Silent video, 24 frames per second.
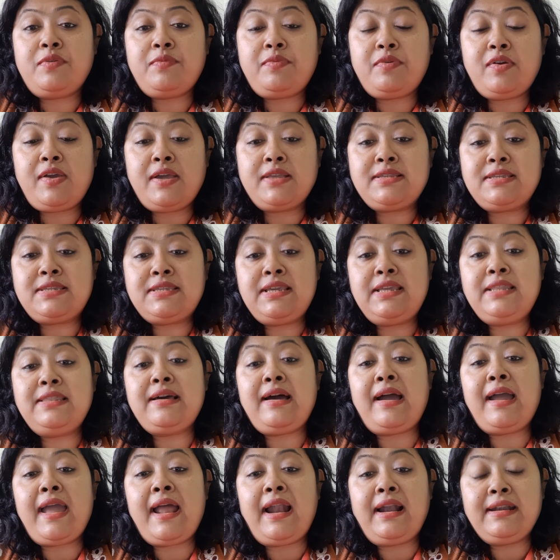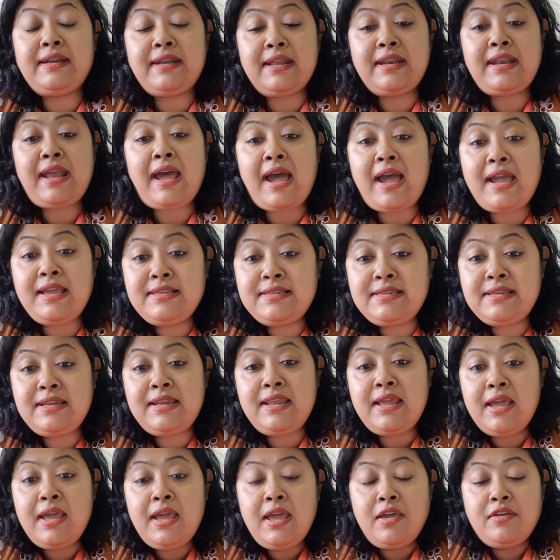if you can see the health and hygiene,